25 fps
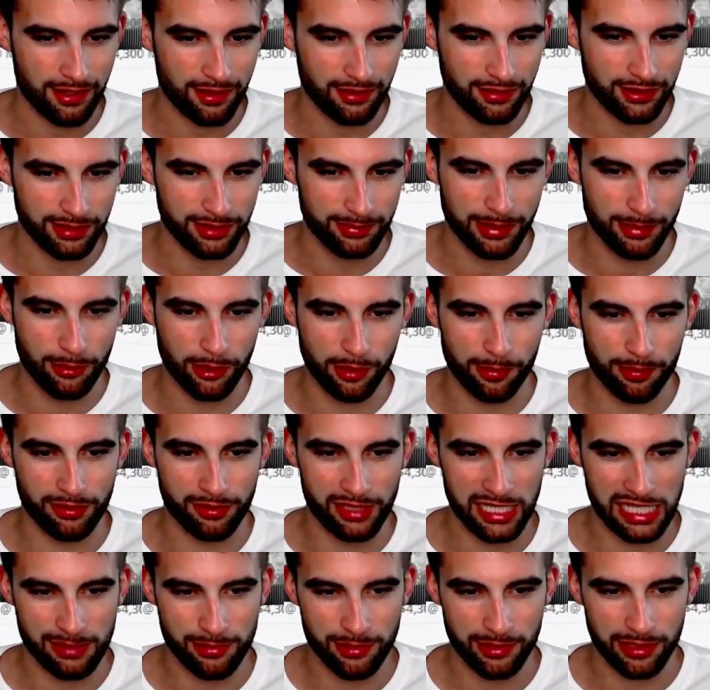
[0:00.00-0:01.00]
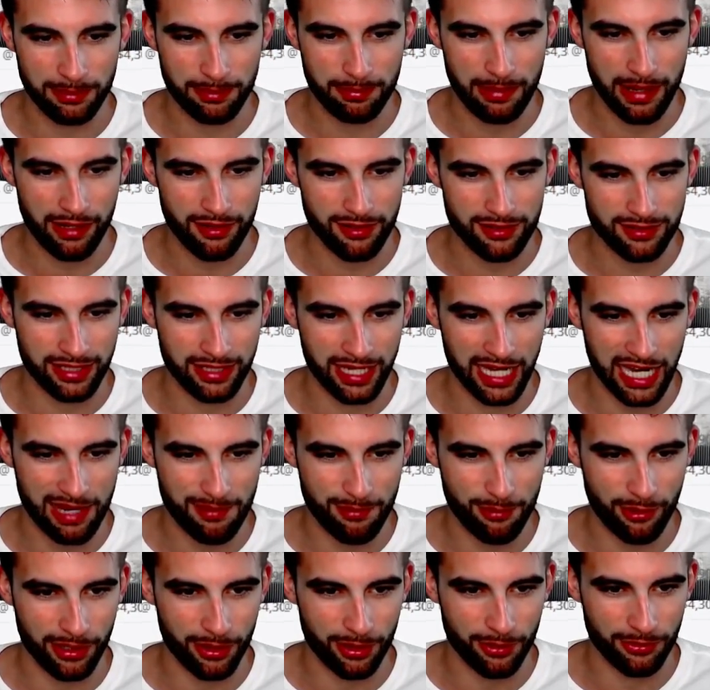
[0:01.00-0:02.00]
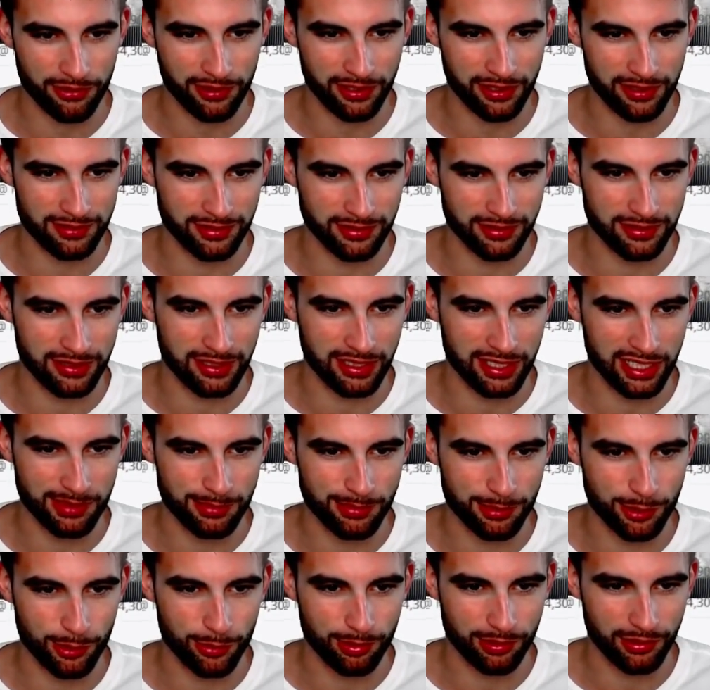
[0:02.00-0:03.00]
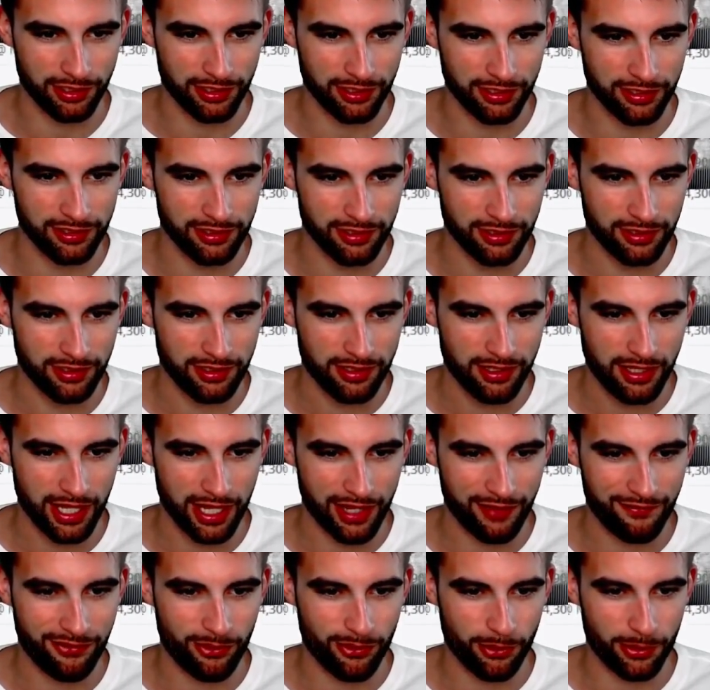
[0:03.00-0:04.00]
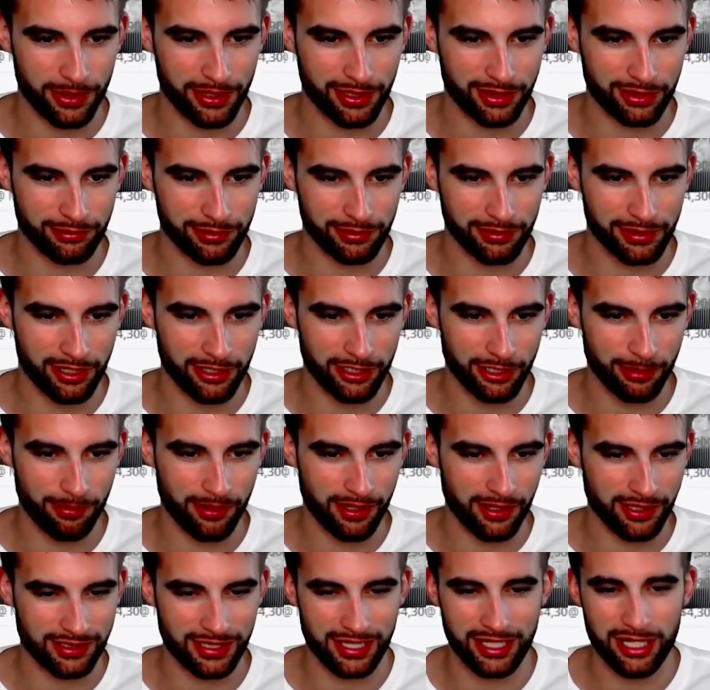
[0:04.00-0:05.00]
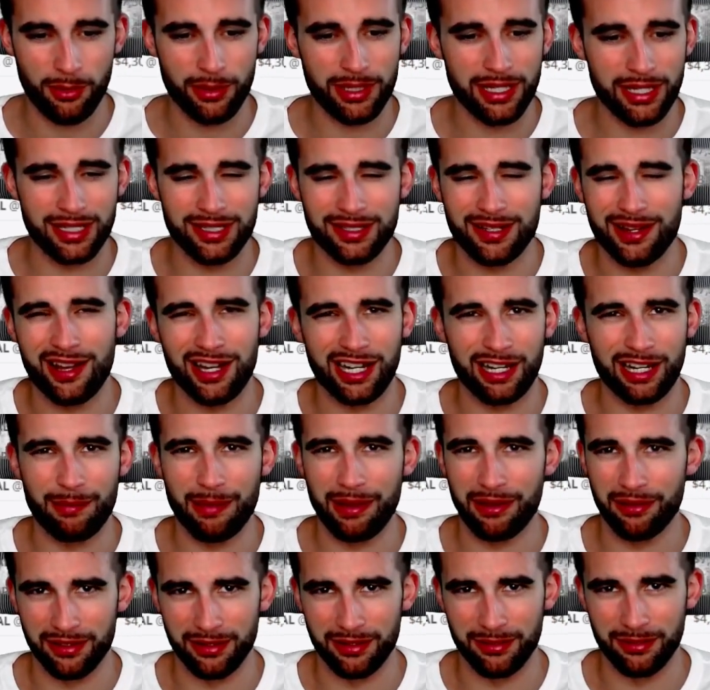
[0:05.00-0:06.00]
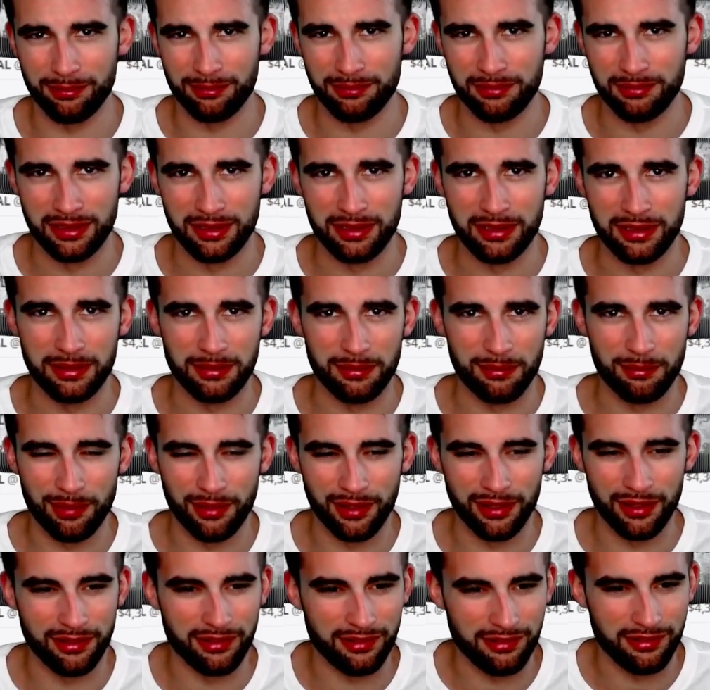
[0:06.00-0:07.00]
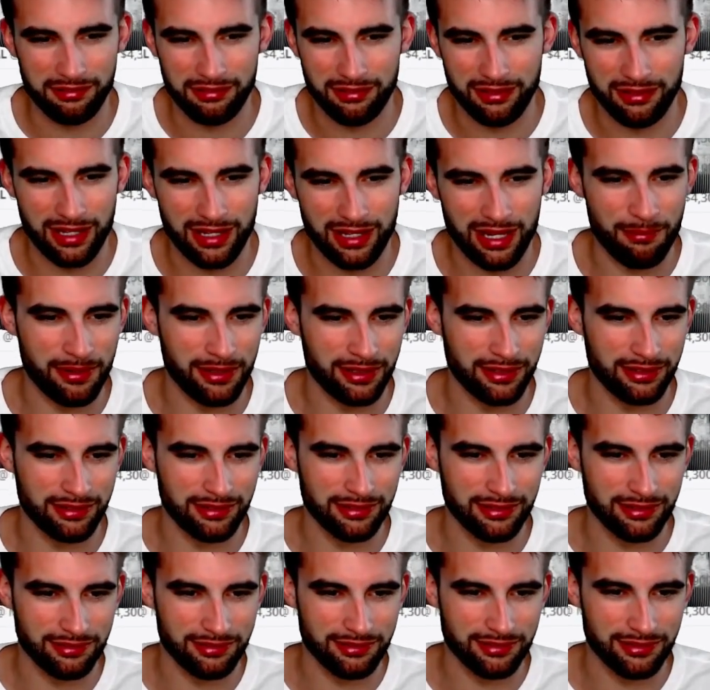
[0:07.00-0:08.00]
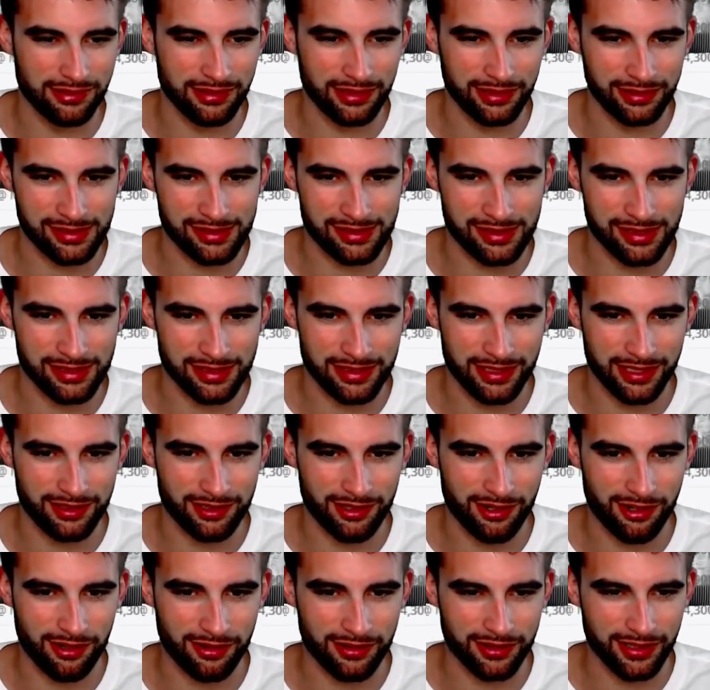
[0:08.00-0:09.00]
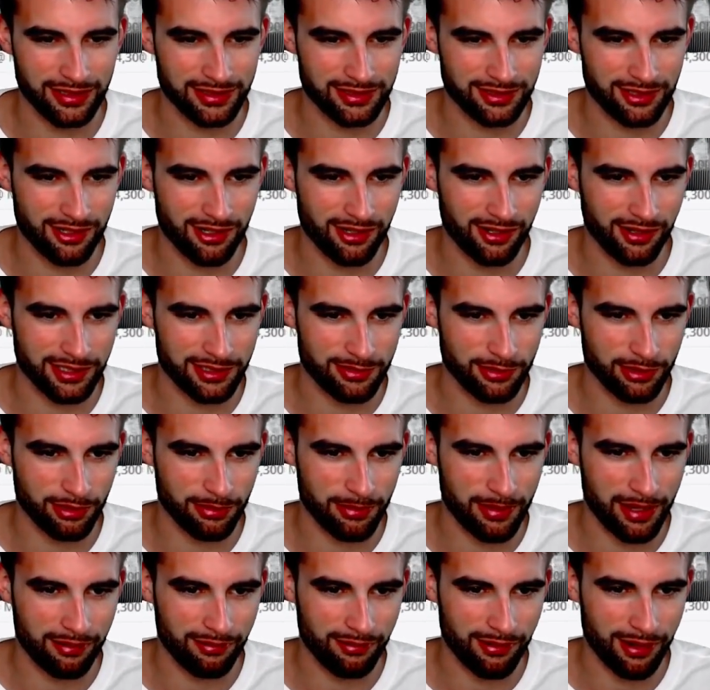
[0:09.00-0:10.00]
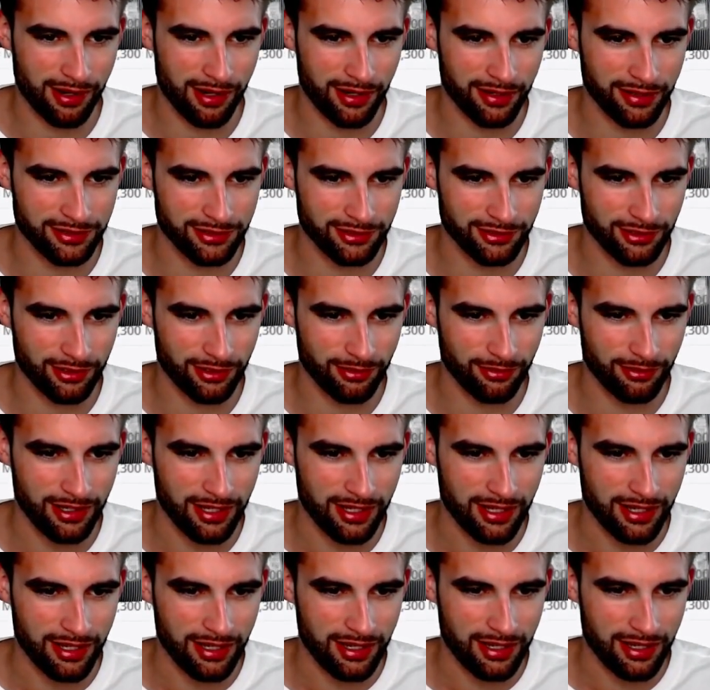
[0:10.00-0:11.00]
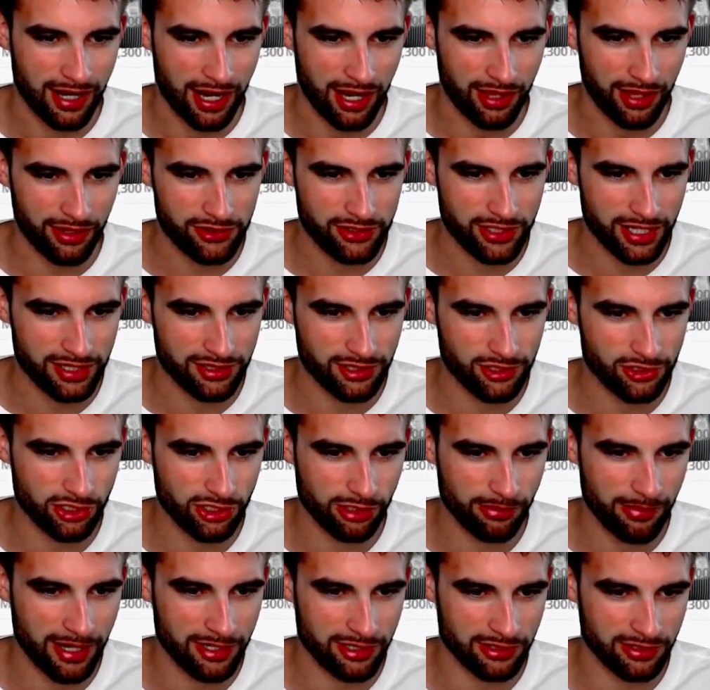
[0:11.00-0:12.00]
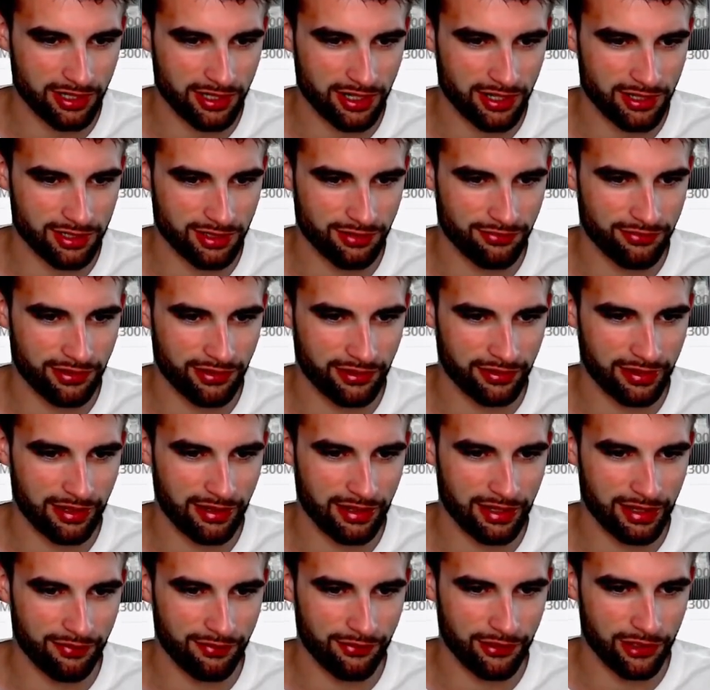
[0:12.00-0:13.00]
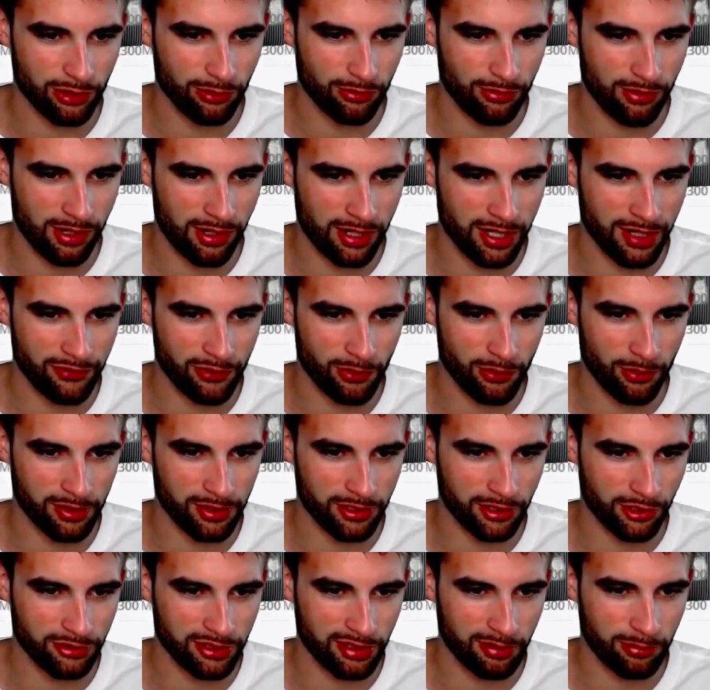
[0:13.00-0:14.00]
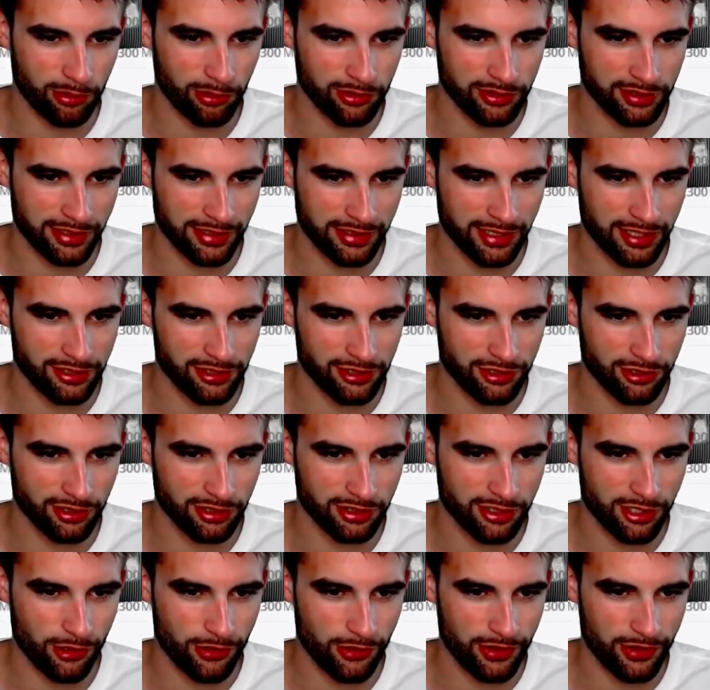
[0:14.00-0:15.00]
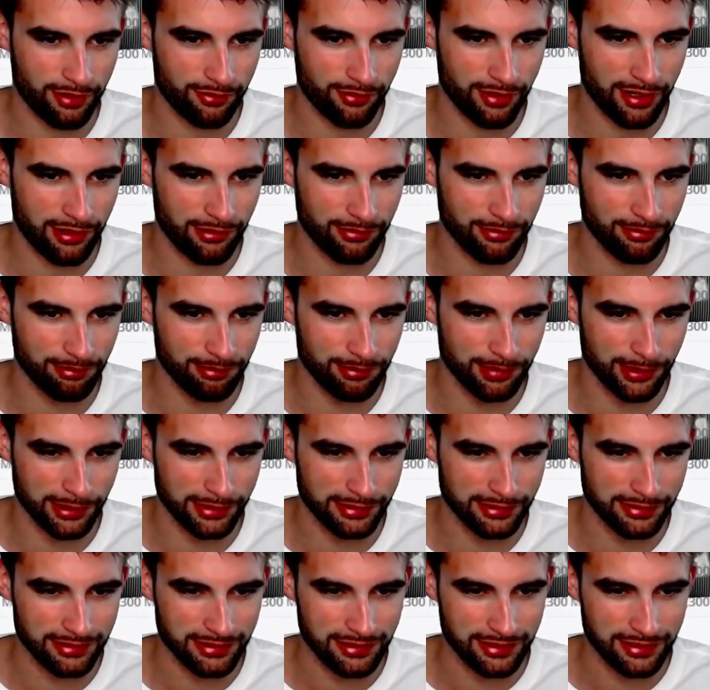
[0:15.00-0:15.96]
little bit more playable. Like Paris Campbell, I don't think is a terrible play at $4,300. I know we didn't talk about him, but I mean, at least he gets targets with Matt Ryan. So I'll let you guys use your imagination to fill it out however you want. If you want to go double tight end, you could go that route, but